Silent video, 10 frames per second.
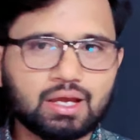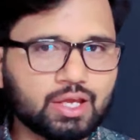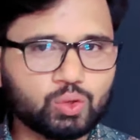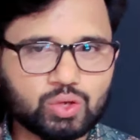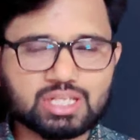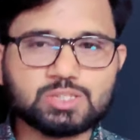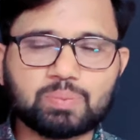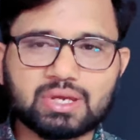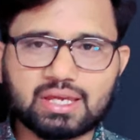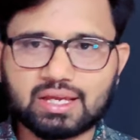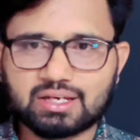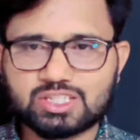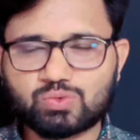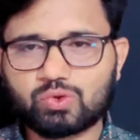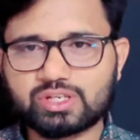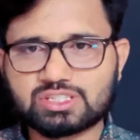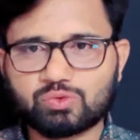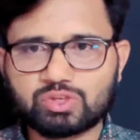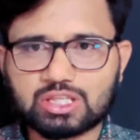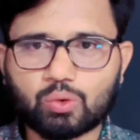You can speak English fluency
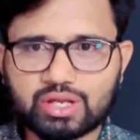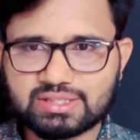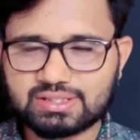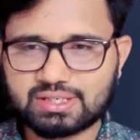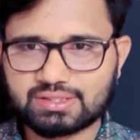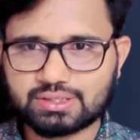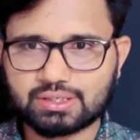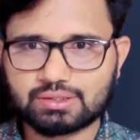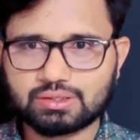without hesitation.